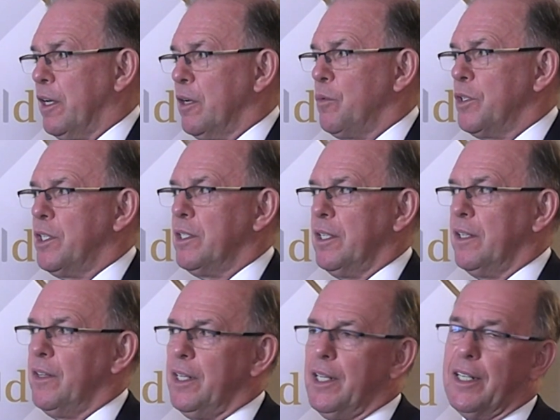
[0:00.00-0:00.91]
which is
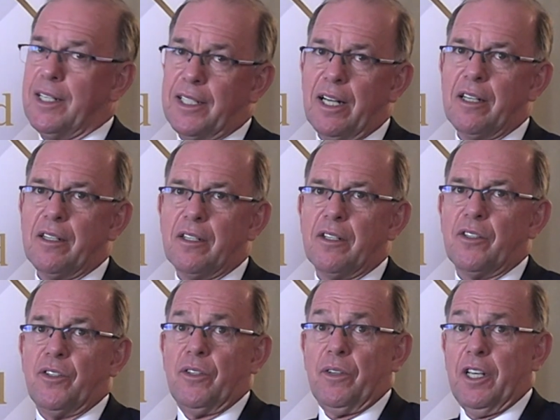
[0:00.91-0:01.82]
in the catalysis
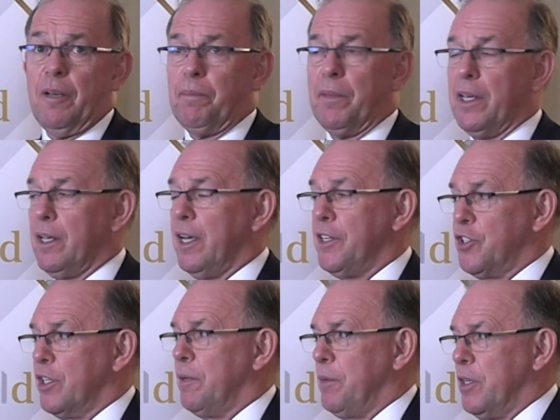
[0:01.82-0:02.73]
to keep the
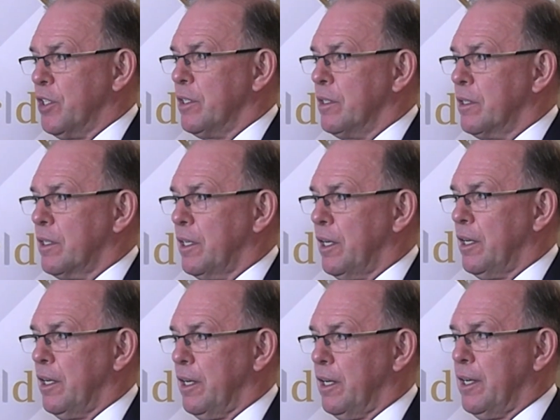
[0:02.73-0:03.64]
engine emissions
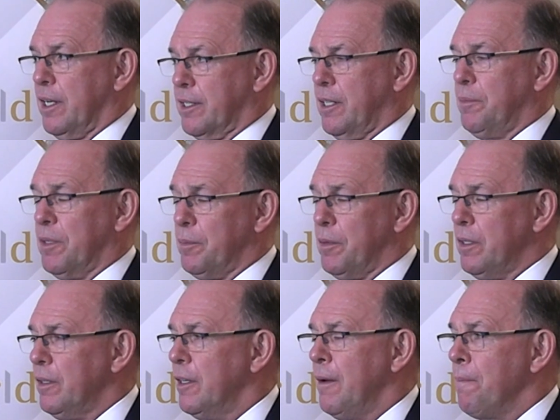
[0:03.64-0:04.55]
acceptable.